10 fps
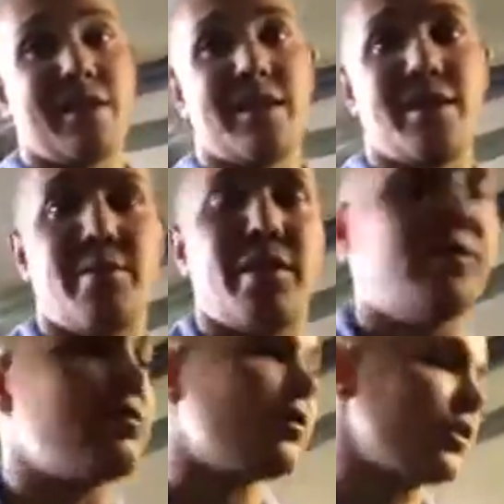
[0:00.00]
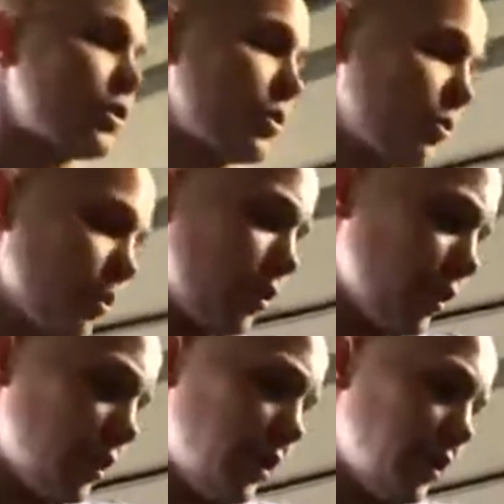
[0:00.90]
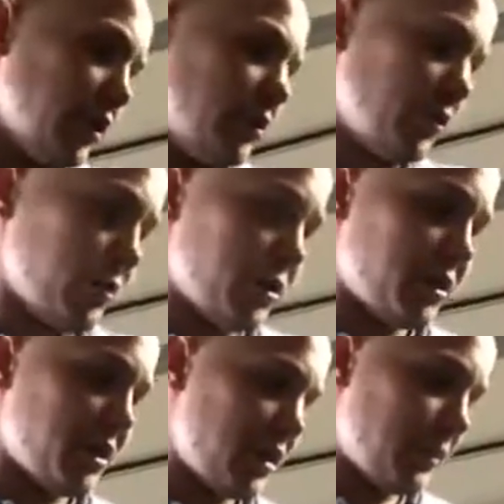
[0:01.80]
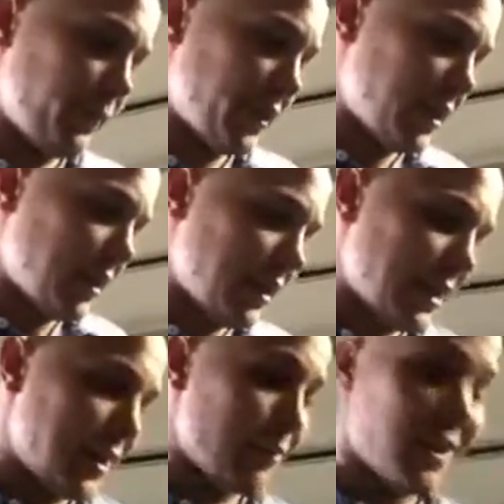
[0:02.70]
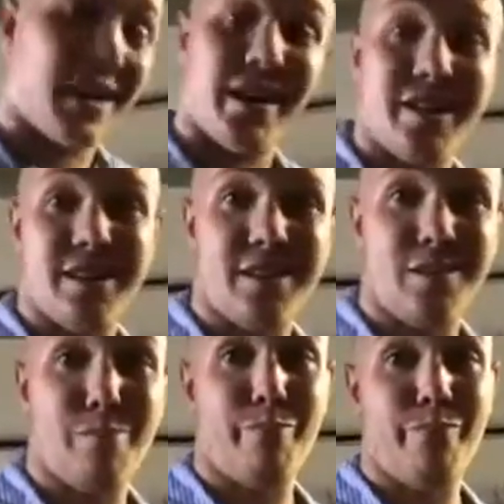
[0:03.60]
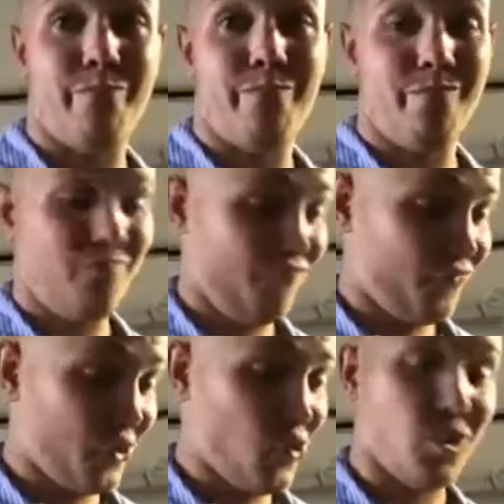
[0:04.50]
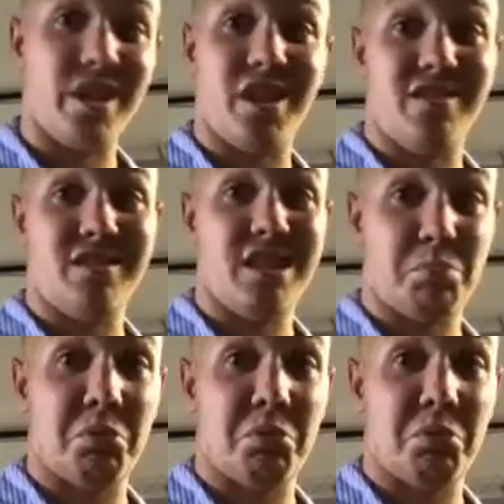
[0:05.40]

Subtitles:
I kind of keep my little lunch cooler, the receipt, and my toolkit has